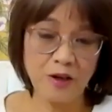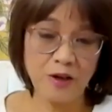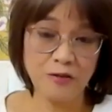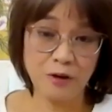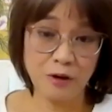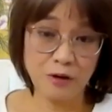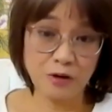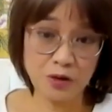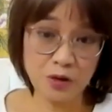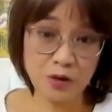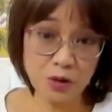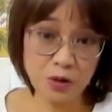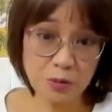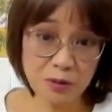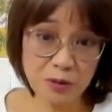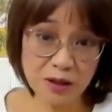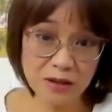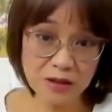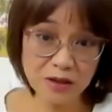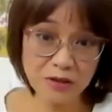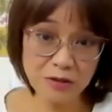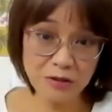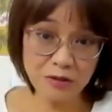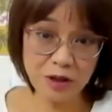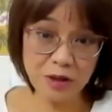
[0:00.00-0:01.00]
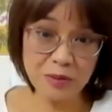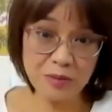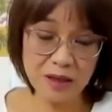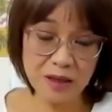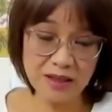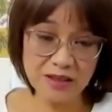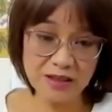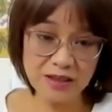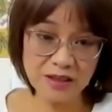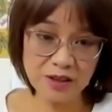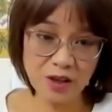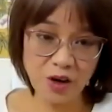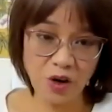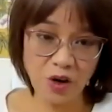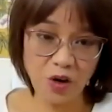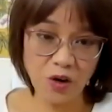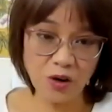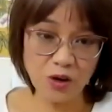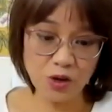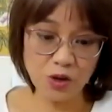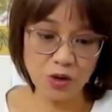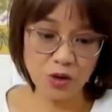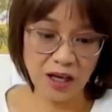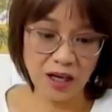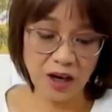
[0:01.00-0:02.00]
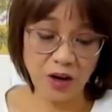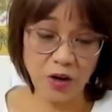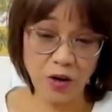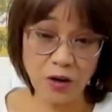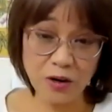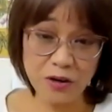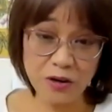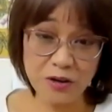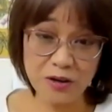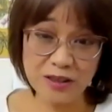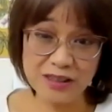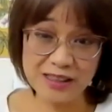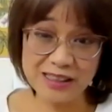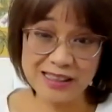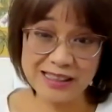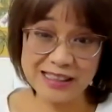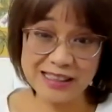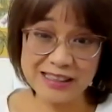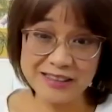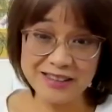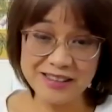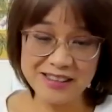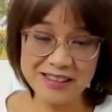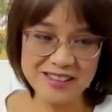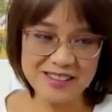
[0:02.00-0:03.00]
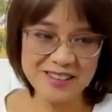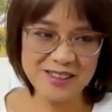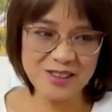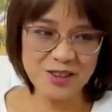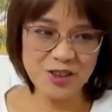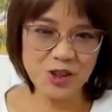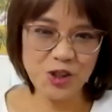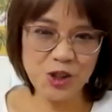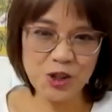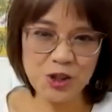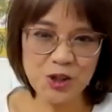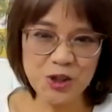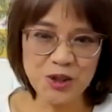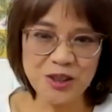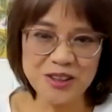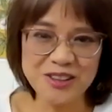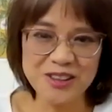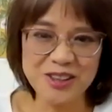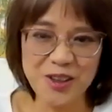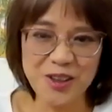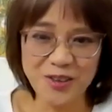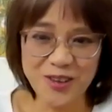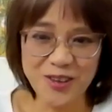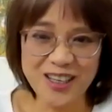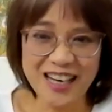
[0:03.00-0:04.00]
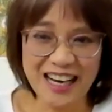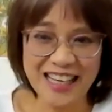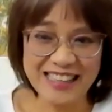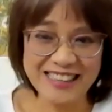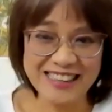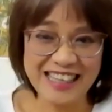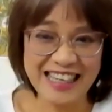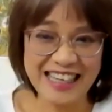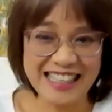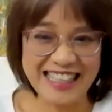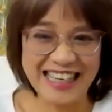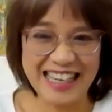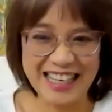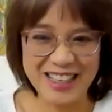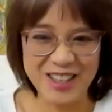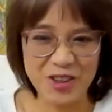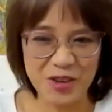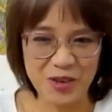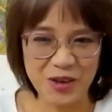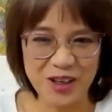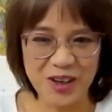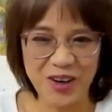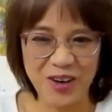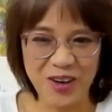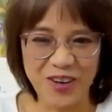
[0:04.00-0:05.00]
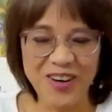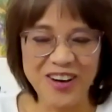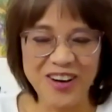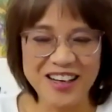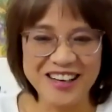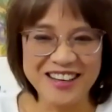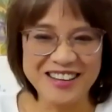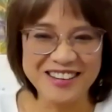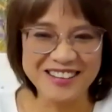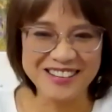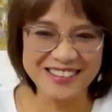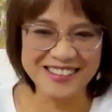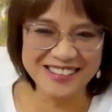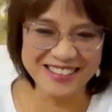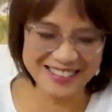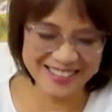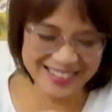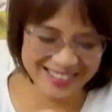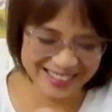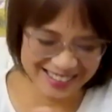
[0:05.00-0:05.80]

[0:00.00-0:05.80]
for 2 months, 3 months, or should I order it since June so you guys can get to it earlier?